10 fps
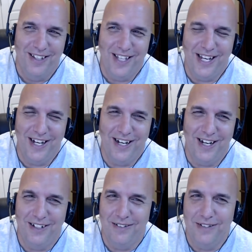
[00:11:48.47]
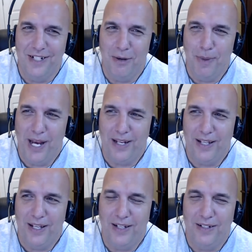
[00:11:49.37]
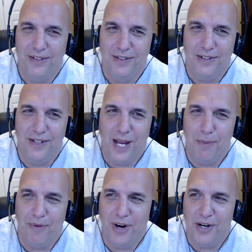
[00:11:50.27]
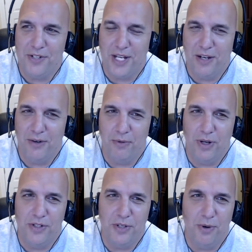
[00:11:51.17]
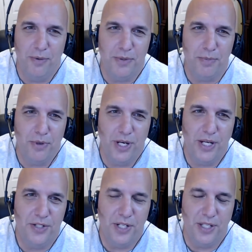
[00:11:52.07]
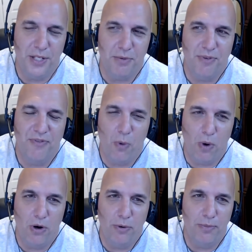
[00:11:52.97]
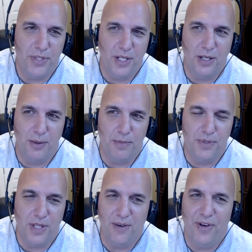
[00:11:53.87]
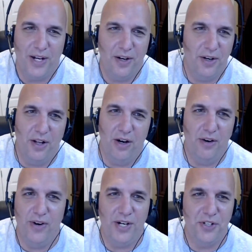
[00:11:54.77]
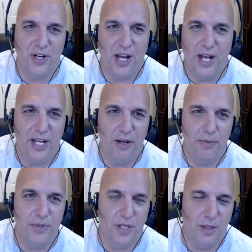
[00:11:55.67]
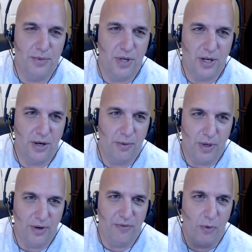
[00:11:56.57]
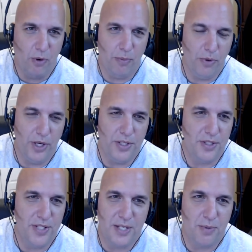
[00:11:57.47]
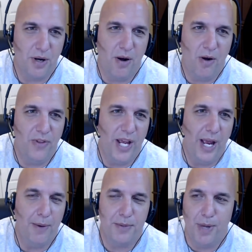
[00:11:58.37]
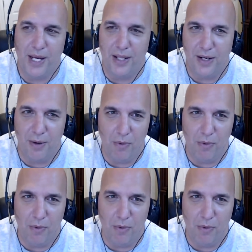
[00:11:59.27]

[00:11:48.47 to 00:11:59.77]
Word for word: the uh, you know back then the amplifiers they couldn't run two ohms bridged, and these were four ohm subs. And if I could have done it over, I should have got eight ohm subs, so I could have run it four ohm bridge because that's what all the amps back in the day